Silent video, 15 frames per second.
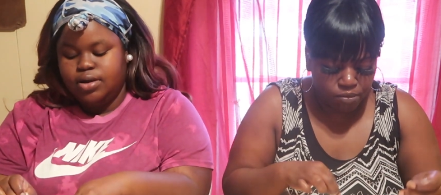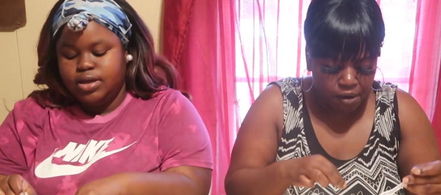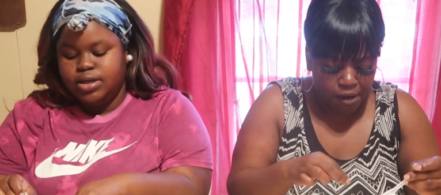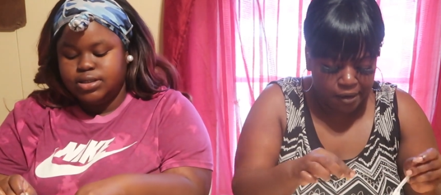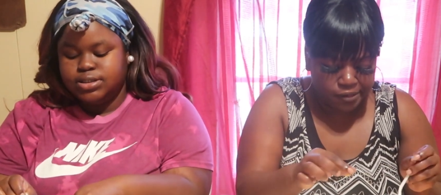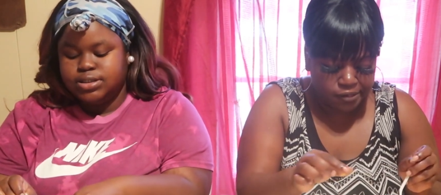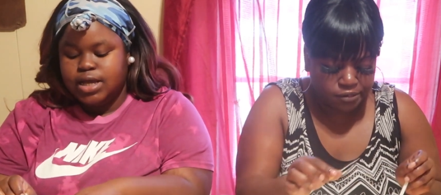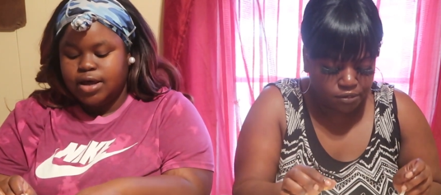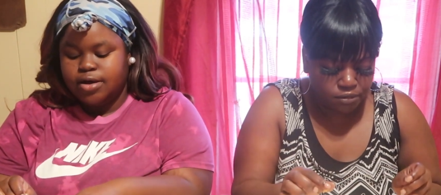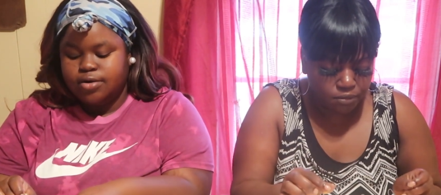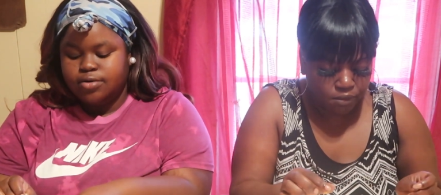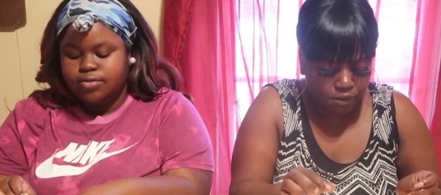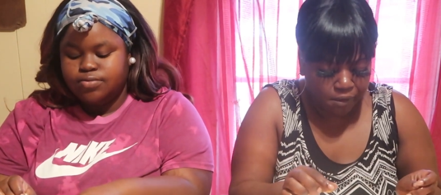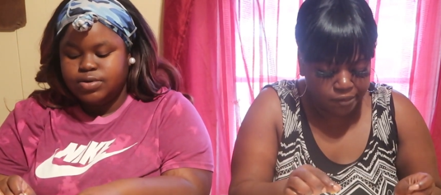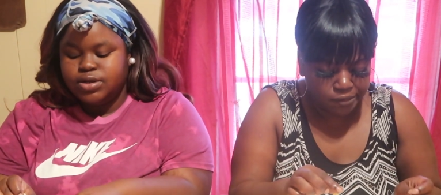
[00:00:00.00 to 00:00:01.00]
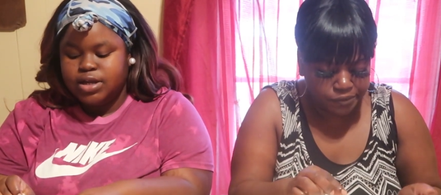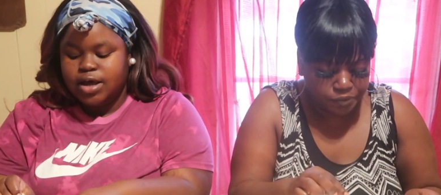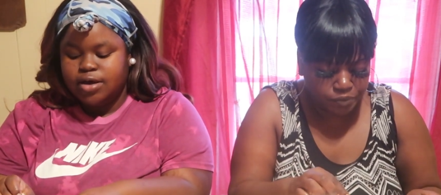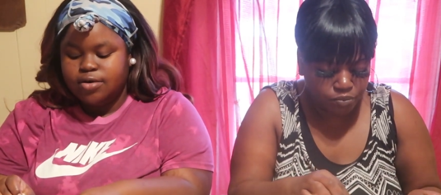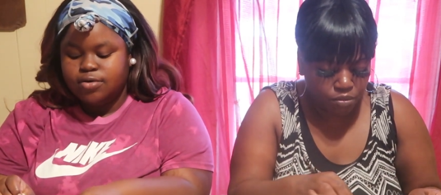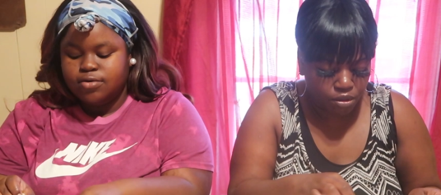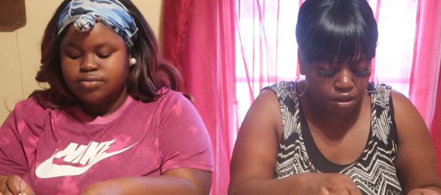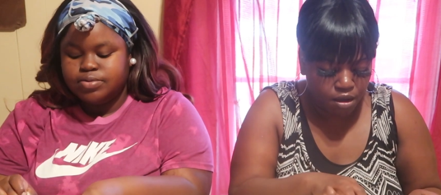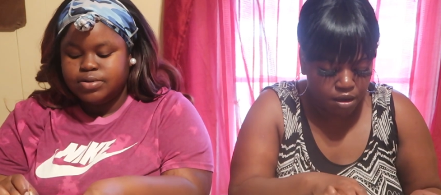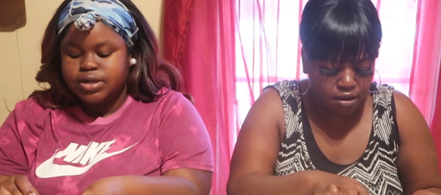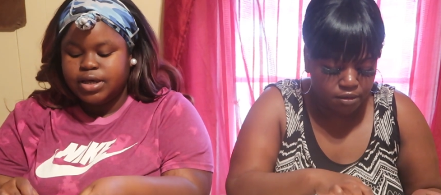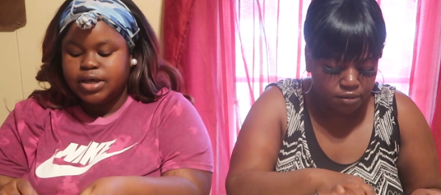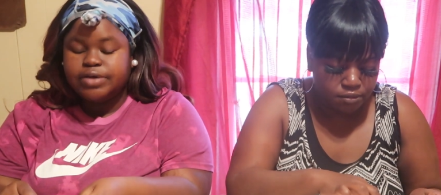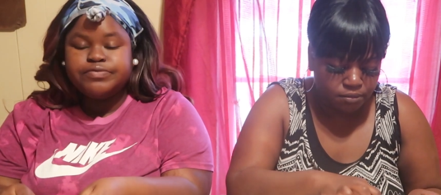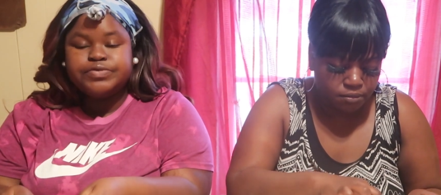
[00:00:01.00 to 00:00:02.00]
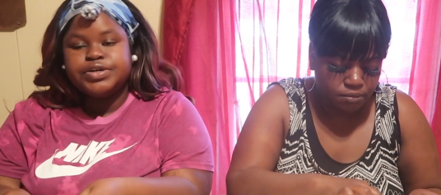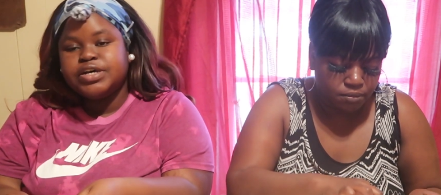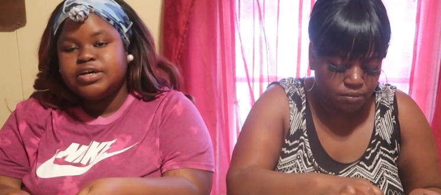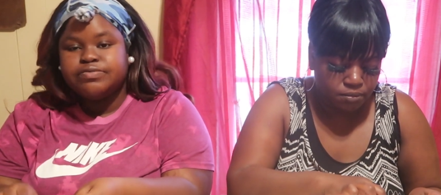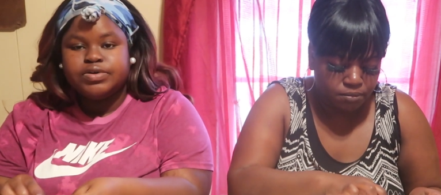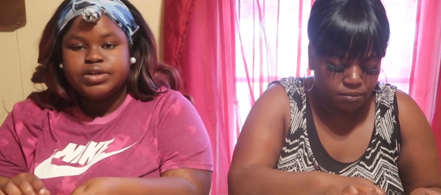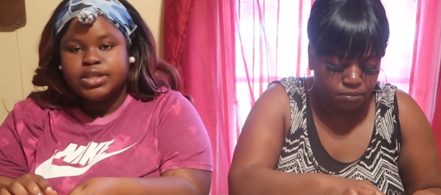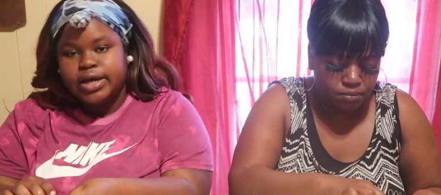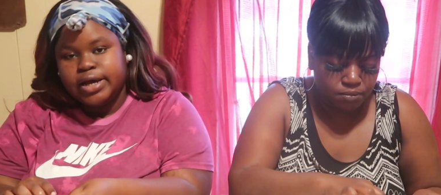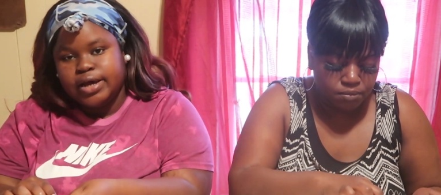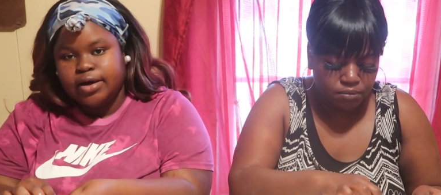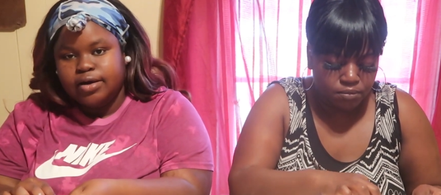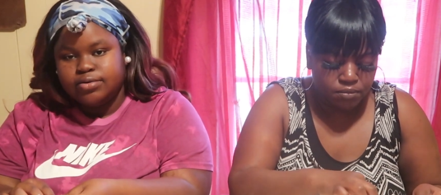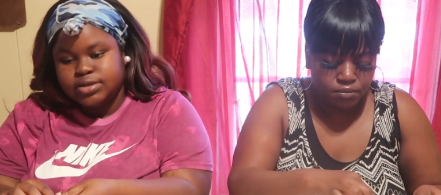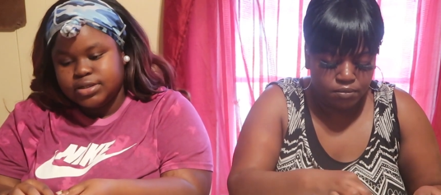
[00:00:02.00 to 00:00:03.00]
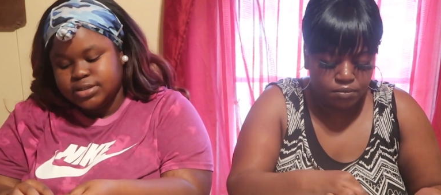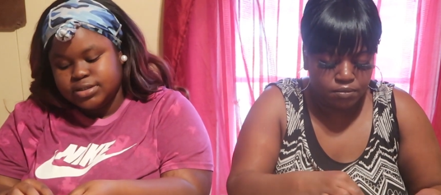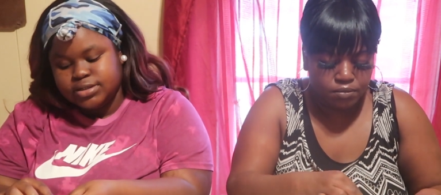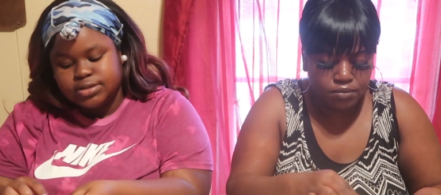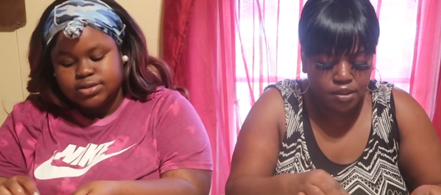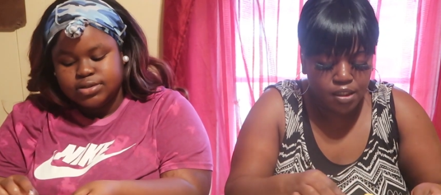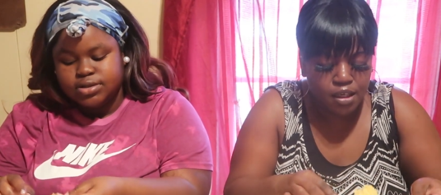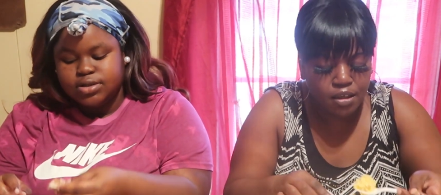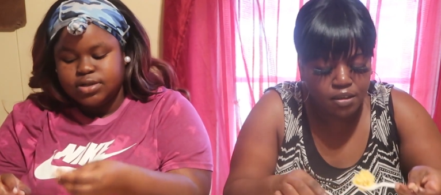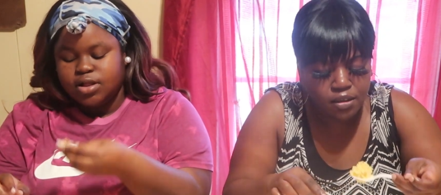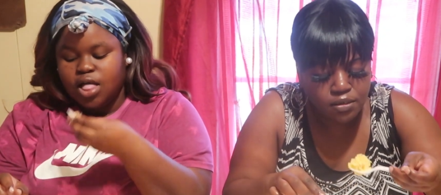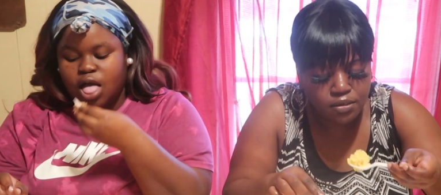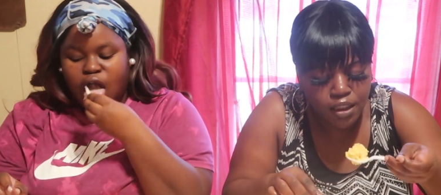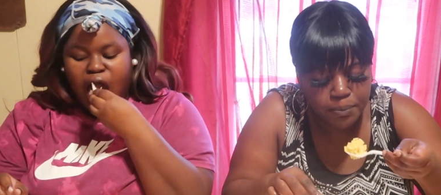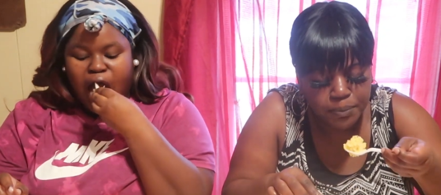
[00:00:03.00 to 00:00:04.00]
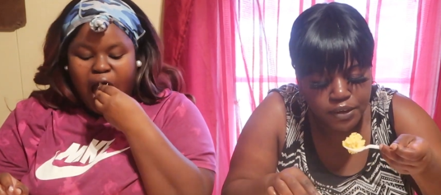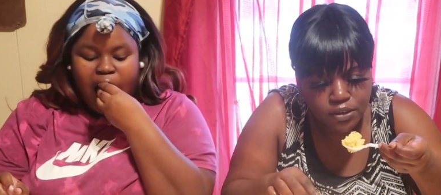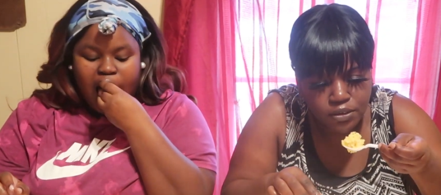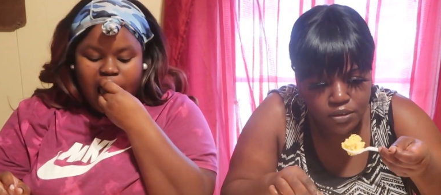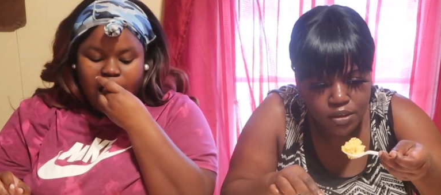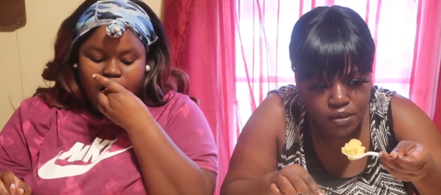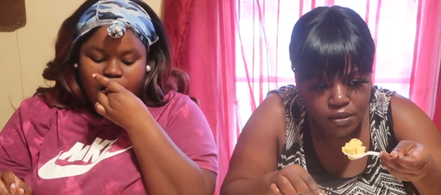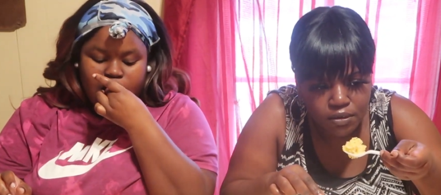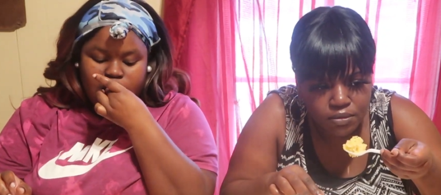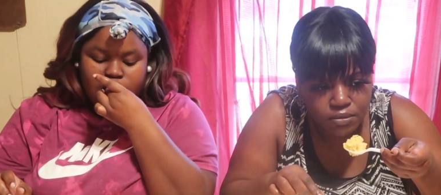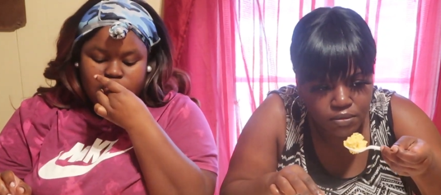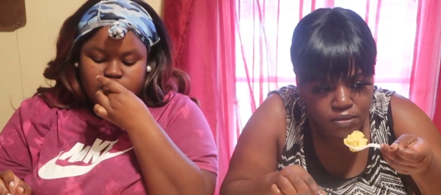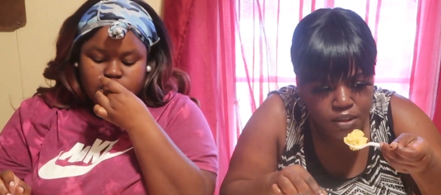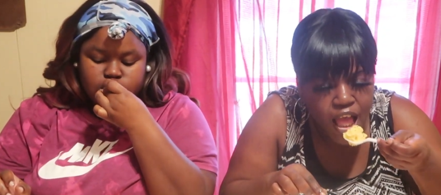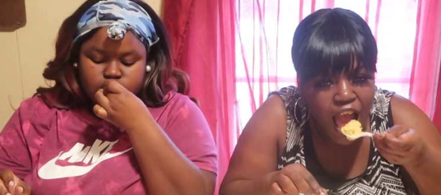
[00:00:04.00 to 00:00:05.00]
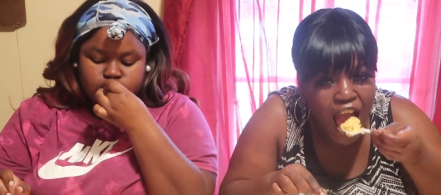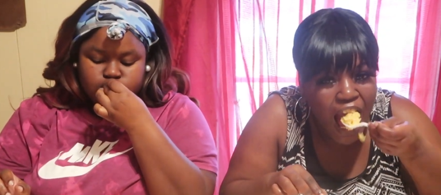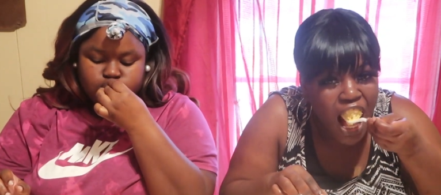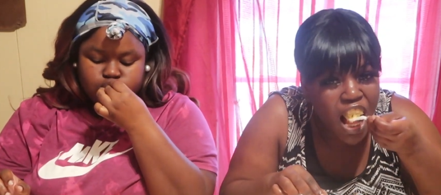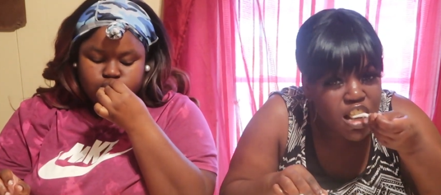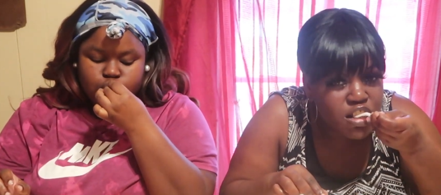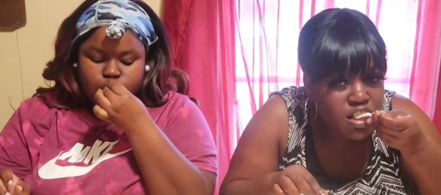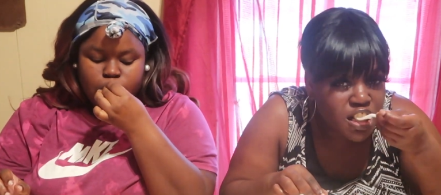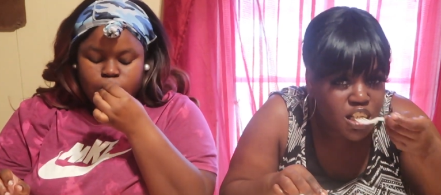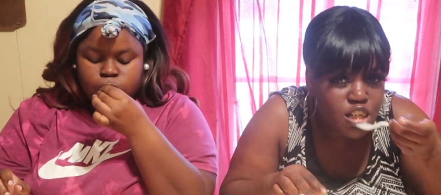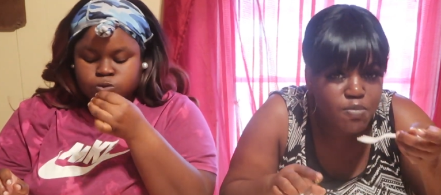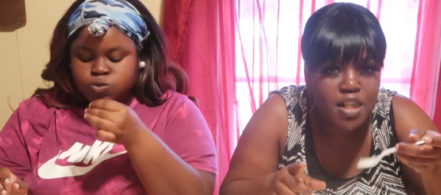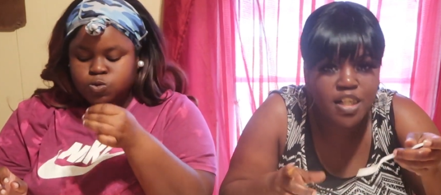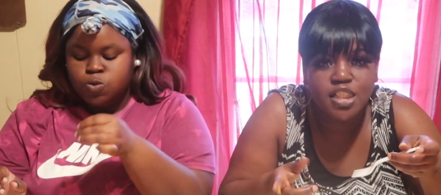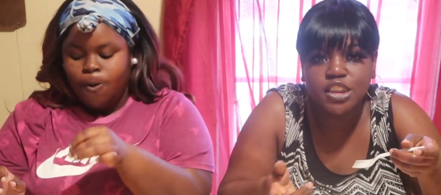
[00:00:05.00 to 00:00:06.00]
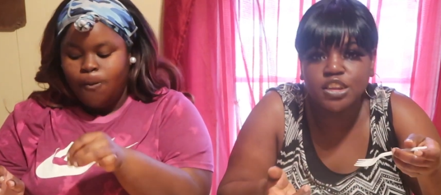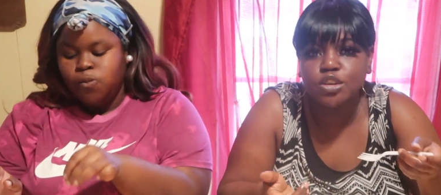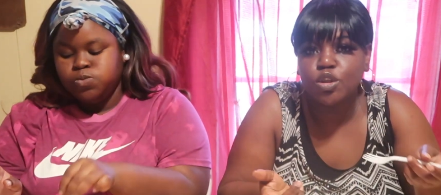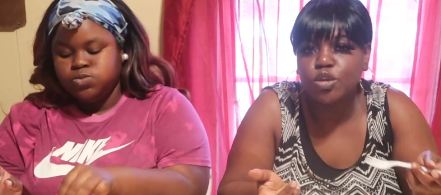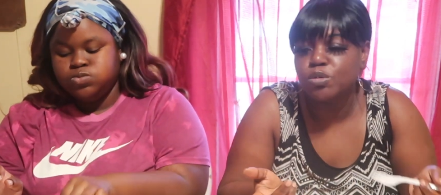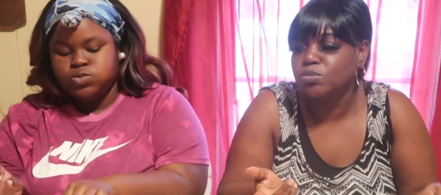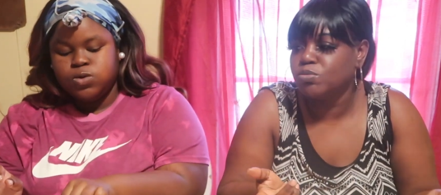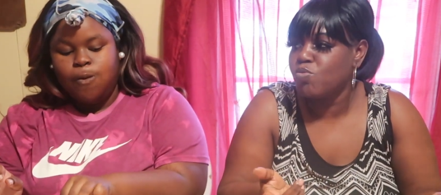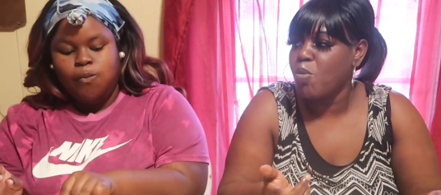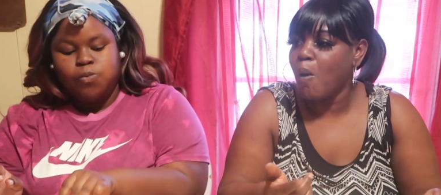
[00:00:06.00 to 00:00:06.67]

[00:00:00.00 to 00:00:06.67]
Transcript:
Speaker 1: it's not gonna we not gonna put every everything on there.
Speaker 2: No, I mean you know, everybody gotta know,